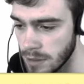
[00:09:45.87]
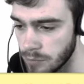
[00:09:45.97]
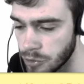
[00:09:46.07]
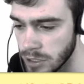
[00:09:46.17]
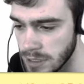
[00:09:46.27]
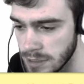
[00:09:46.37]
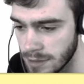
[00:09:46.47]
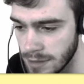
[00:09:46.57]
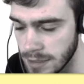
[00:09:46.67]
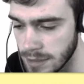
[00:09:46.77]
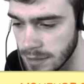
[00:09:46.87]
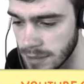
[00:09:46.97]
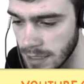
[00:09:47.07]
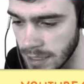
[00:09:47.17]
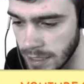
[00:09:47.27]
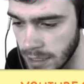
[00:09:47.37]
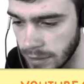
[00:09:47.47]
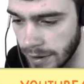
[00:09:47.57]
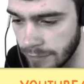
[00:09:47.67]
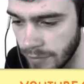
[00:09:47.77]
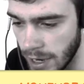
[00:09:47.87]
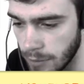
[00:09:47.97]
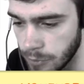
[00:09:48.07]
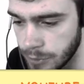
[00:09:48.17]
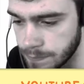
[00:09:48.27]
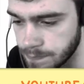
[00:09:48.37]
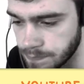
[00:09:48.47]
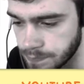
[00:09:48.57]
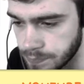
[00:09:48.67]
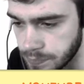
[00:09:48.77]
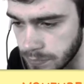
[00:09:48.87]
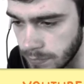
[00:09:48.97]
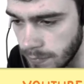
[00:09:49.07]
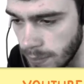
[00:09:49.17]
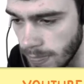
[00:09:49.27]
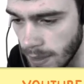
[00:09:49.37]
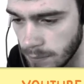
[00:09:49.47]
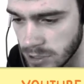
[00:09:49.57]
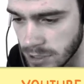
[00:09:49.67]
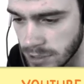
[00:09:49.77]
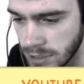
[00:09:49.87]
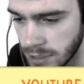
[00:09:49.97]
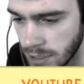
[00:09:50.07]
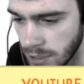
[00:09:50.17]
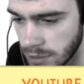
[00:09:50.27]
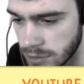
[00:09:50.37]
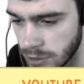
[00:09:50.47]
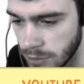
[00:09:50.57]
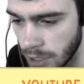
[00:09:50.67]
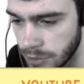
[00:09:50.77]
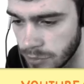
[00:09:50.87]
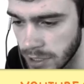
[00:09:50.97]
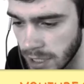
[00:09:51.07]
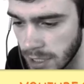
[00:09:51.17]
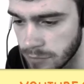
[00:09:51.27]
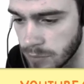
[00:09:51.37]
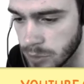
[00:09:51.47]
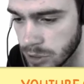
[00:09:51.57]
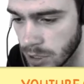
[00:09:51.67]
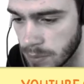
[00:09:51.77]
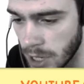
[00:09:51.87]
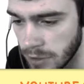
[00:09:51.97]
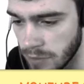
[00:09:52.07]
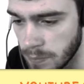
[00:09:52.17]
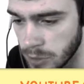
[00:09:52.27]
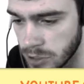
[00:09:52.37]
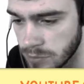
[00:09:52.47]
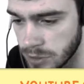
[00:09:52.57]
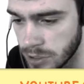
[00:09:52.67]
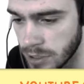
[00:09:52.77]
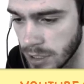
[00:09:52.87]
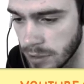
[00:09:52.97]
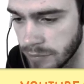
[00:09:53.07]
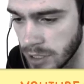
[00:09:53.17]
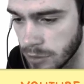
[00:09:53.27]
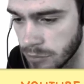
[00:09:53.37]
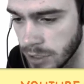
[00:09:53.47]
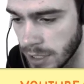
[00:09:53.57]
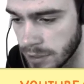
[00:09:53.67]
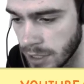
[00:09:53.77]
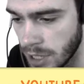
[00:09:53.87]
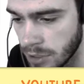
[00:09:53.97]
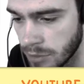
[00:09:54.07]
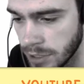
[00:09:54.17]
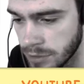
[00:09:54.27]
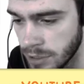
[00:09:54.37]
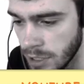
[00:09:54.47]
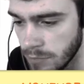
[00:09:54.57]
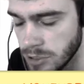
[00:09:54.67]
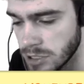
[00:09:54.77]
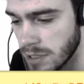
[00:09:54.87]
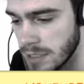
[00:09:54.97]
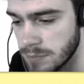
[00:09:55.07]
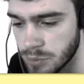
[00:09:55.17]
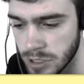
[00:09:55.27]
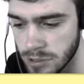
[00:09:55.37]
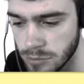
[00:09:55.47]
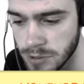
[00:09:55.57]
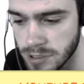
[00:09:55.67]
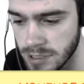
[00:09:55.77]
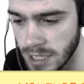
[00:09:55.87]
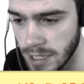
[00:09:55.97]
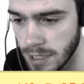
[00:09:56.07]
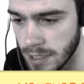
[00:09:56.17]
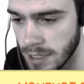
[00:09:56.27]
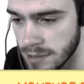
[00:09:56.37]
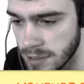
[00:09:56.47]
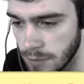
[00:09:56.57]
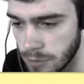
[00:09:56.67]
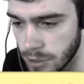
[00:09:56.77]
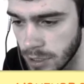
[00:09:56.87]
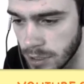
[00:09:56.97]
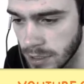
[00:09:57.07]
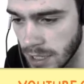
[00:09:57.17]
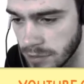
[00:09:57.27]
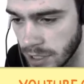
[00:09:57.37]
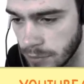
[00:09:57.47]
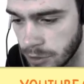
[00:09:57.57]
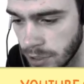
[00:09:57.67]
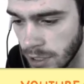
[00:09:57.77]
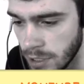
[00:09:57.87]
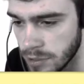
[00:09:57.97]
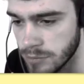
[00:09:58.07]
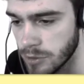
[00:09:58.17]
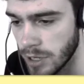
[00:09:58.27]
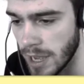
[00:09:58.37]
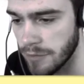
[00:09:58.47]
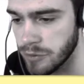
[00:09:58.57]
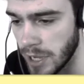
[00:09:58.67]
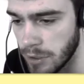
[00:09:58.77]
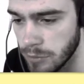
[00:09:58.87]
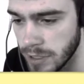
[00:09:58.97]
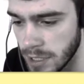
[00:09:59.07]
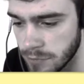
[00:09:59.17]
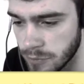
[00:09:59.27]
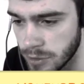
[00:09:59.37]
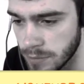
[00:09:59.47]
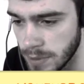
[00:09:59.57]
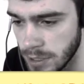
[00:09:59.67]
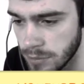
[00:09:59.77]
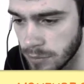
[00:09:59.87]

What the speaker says: pretty easily take care of our Musketeer. So on the right hand we're building up kind of a push with our Valkyrie and our Hog Rider. Just let the Prince do its thing against our King Tower. So we're gonna have to arrow that for the minion